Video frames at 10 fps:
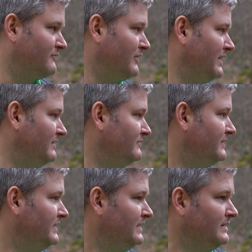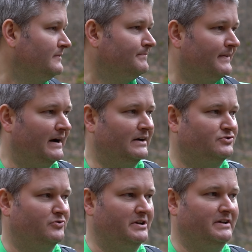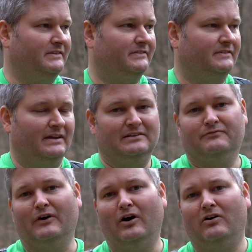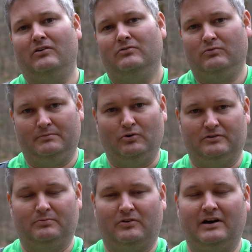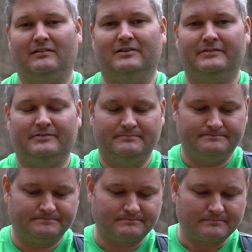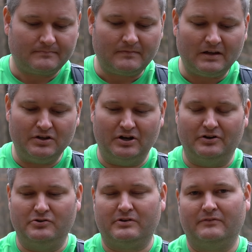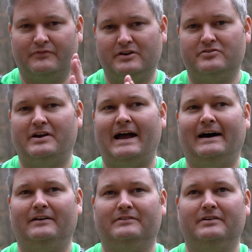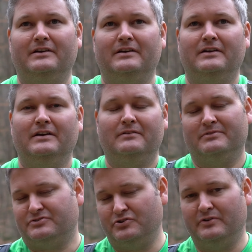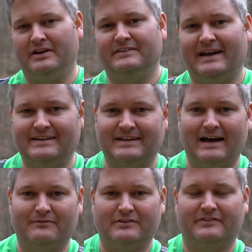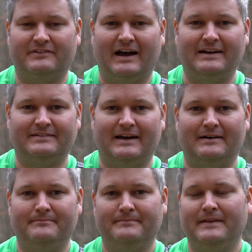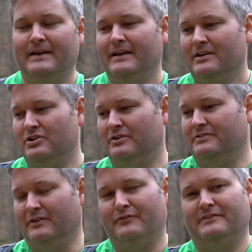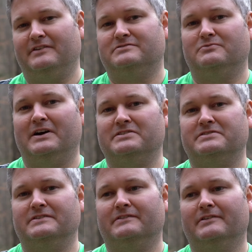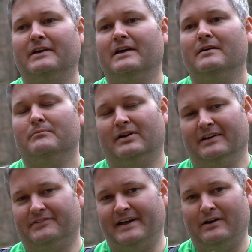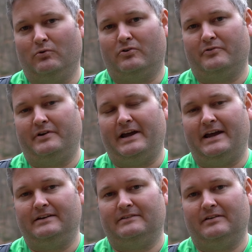in front of uh, trees in the fall with multiple colors. You know, you can figure out shooting in daytime versus nighttime, you know, different situations because they will create